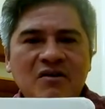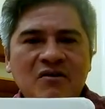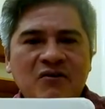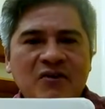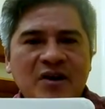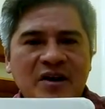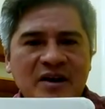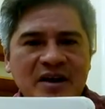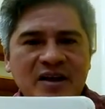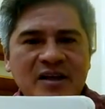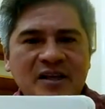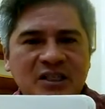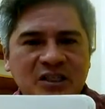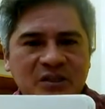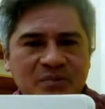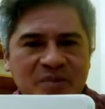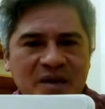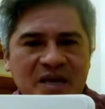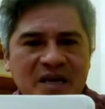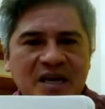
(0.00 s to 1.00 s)
for an English
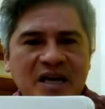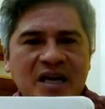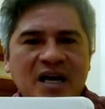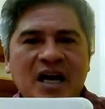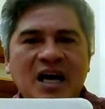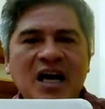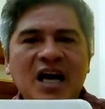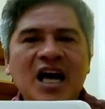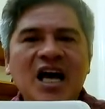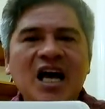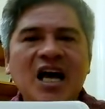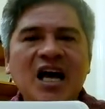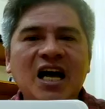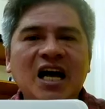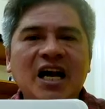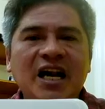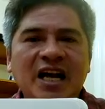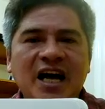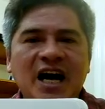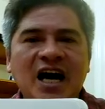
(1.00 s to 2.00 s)
speaker,
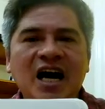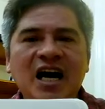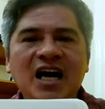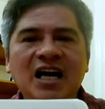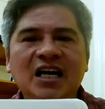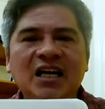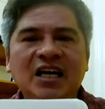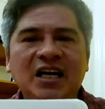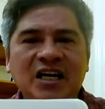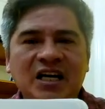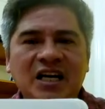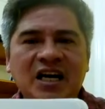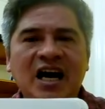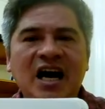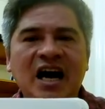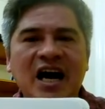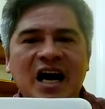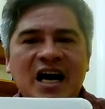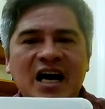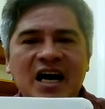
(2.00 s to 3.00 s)
ra,
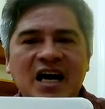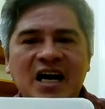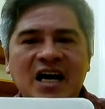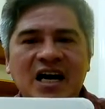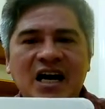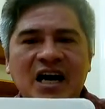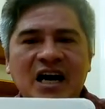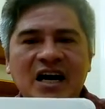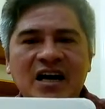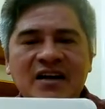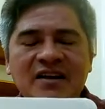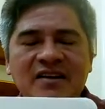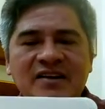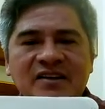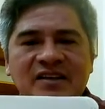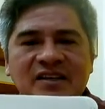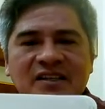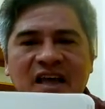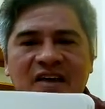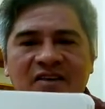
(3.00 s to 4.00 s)
ra, and ja,
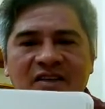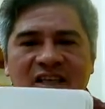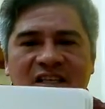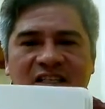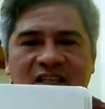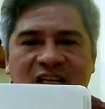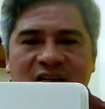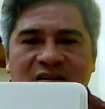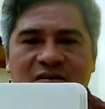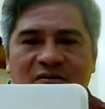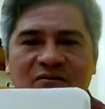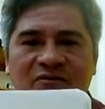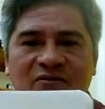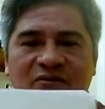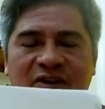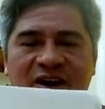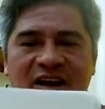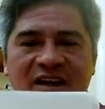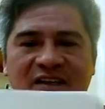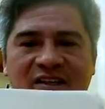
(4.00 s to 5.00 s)
say this little
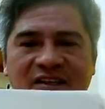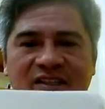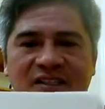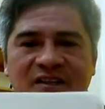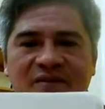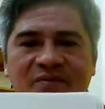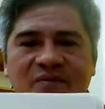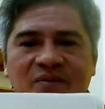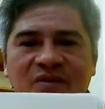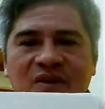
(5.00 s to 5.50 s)
phrase.